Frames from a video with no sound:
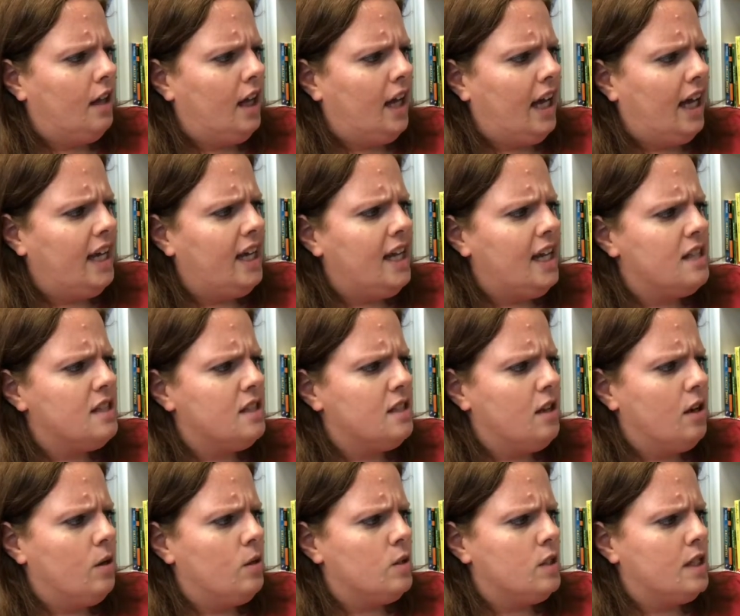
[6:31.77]
"I guess
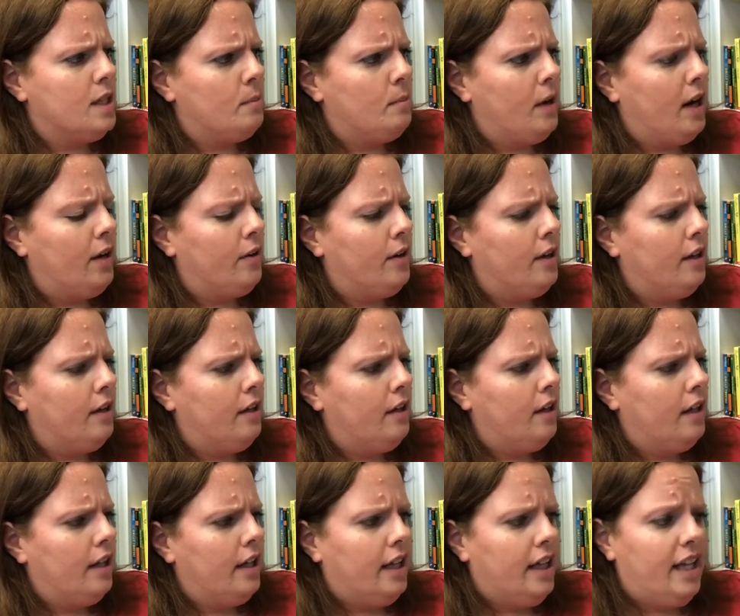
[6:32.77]
so," said Myron.
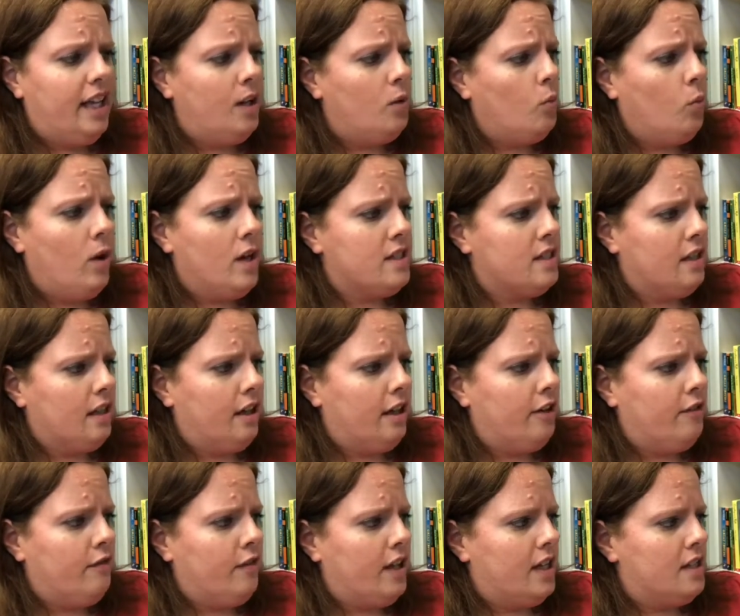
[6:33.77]
He wasn't
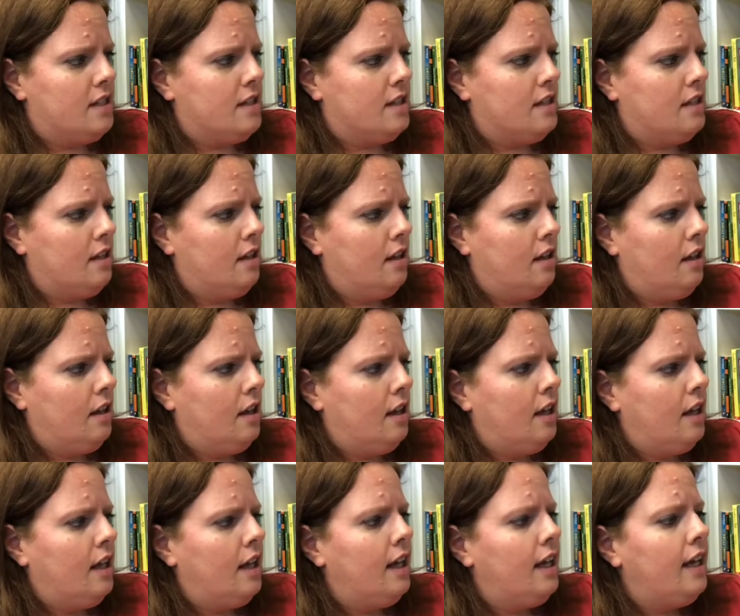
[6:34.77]
convinced.
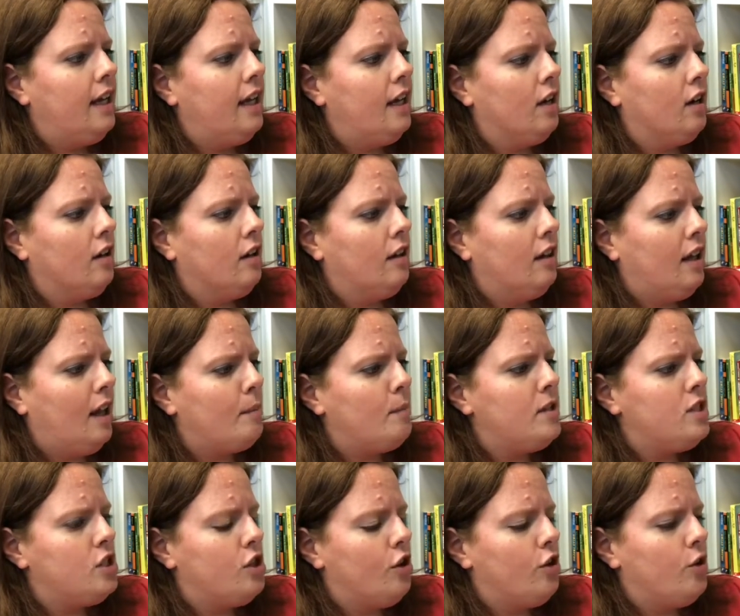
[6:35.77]
"Here, let
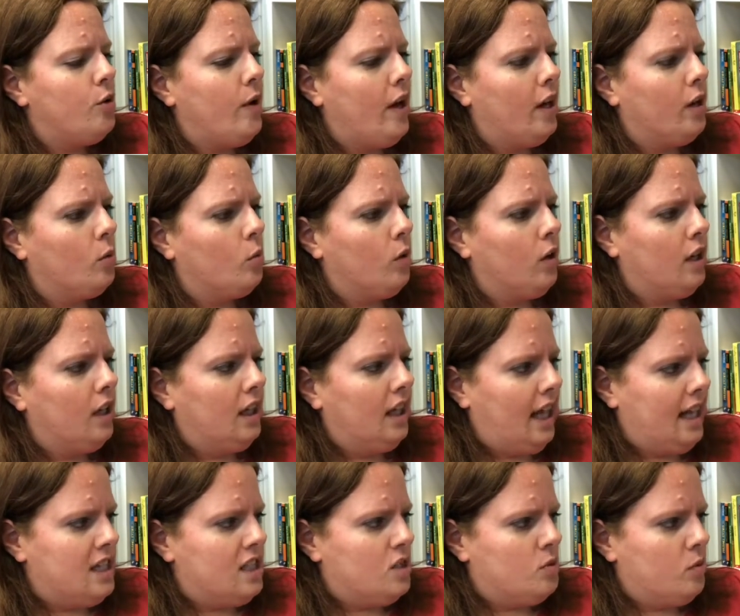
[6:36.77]
me show you how to work a
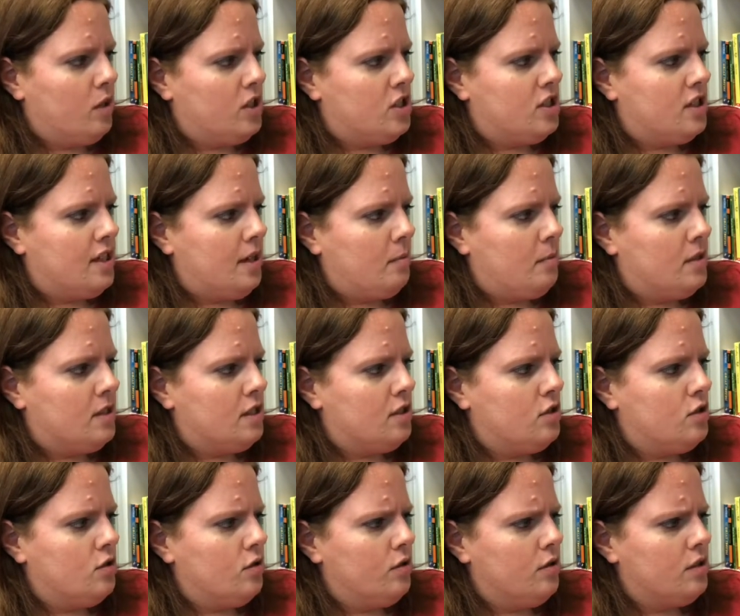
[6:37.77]
light switch," said
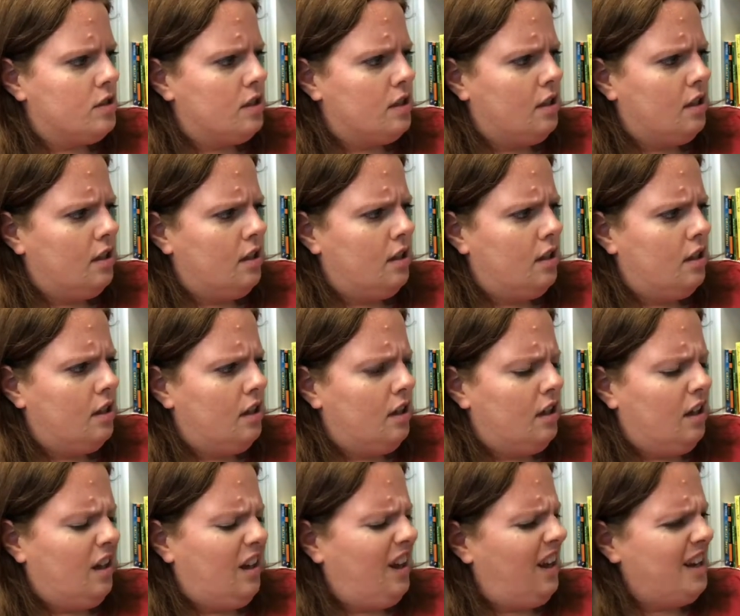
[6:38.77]
Mrs. Jules.
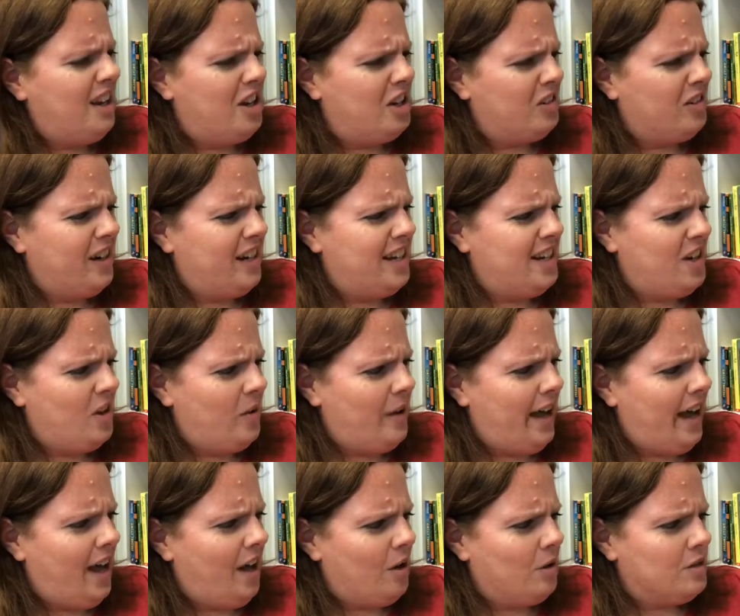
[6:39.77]
"I already know
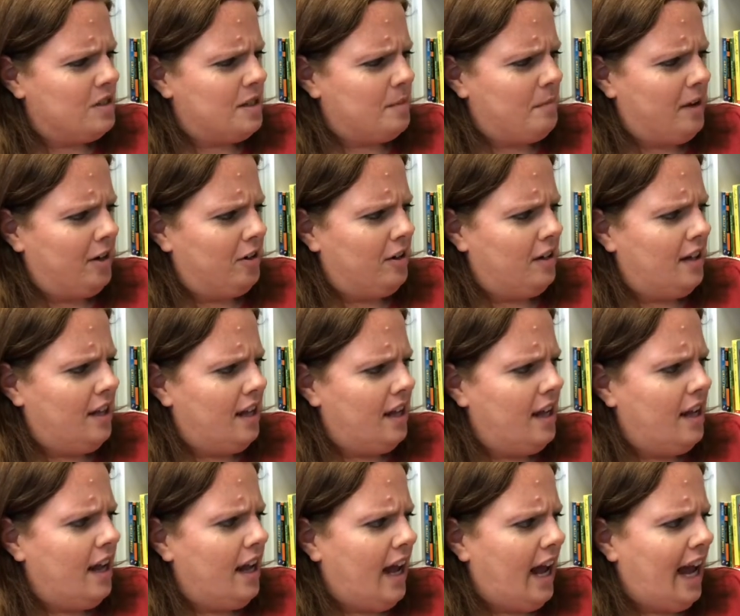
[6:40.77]
how," said Myron.
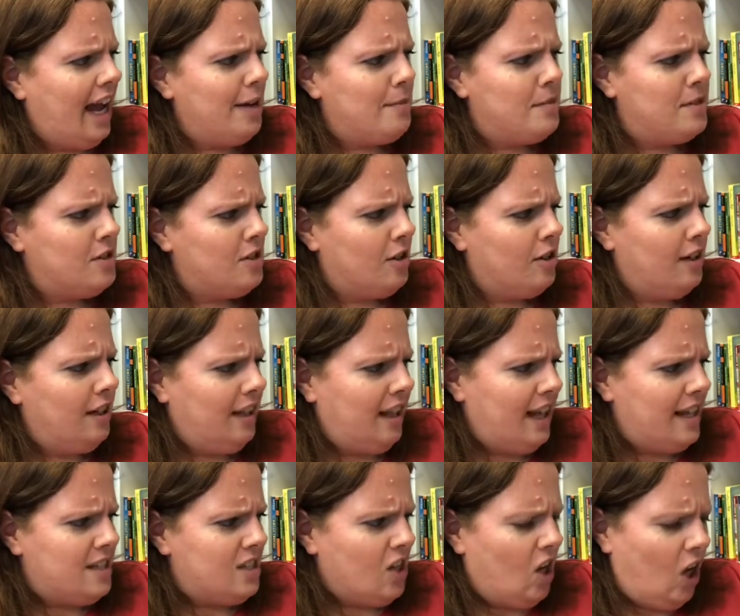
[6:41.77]
"I've been turning
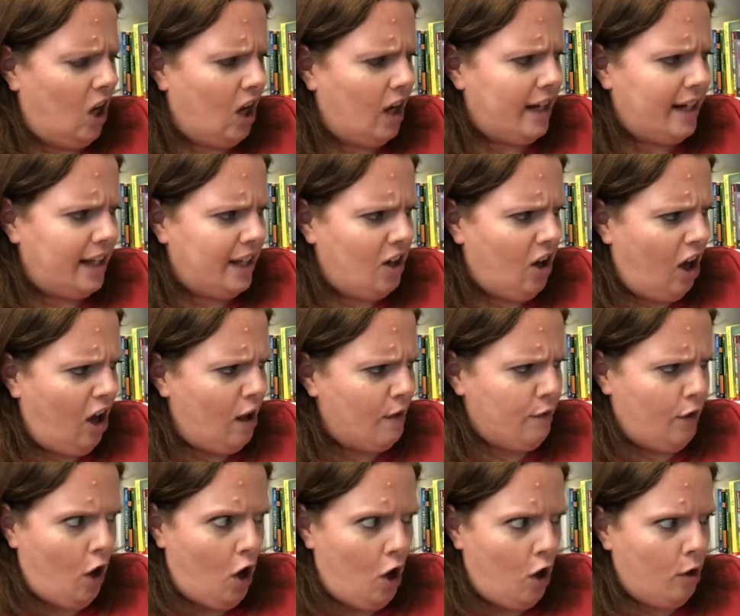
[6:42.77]
lights on and
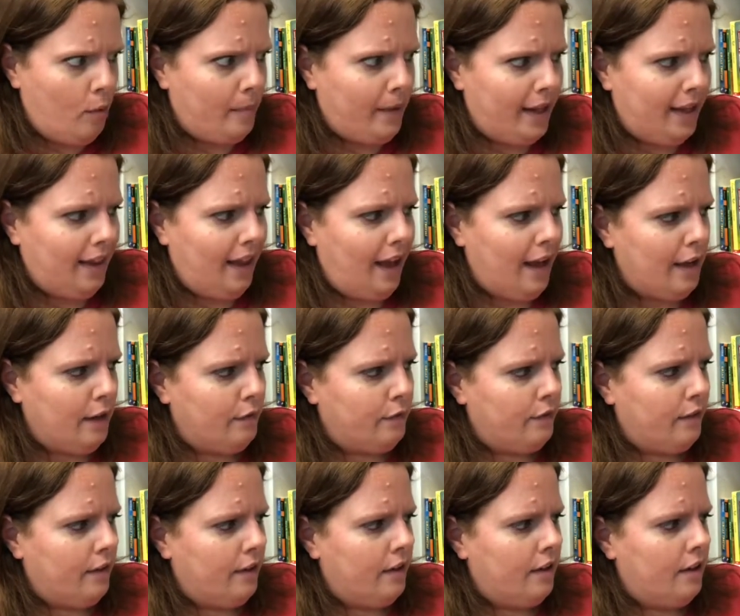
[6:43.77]
off all my
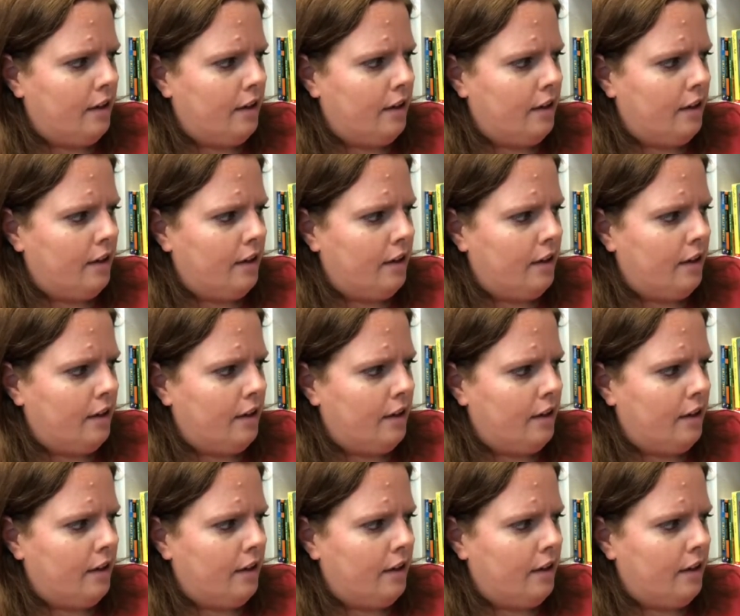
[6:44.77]
life."